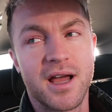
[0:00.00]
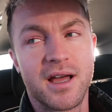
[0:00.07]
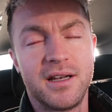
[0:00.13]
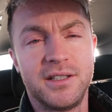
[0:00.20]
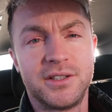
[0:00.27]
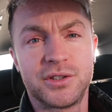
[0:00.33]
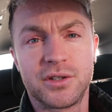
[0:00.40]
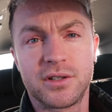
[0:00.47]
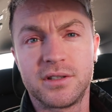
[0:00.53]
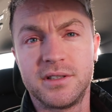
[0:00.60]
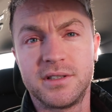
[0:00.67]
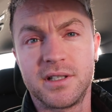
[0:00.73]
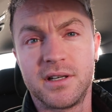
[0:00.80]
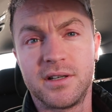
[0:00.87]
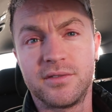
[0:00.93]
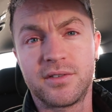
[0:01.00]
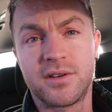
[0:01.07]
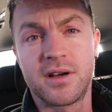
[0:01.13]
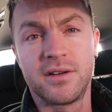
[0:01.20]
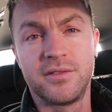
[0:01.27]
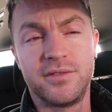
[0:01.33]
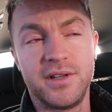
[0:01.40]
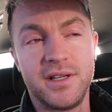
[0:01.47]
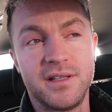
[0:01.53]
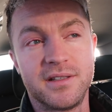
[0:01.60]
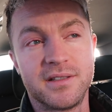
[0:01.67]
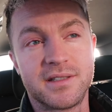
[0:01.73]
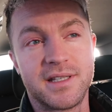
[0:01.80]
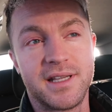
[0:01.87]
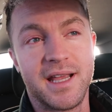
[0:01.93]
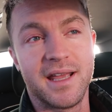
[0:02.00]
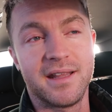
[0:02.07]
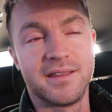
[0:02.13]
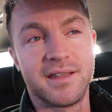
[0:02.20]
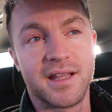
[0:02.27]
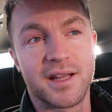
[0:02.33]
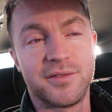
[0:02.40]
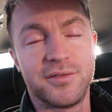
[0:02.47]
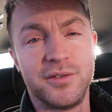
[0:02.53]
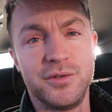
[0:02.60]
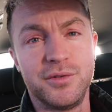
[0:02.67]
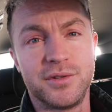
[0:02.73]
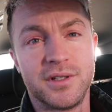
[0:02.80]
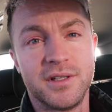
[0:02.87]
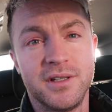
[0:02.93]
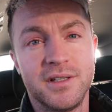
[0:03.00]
any shortage of convenience getting that food.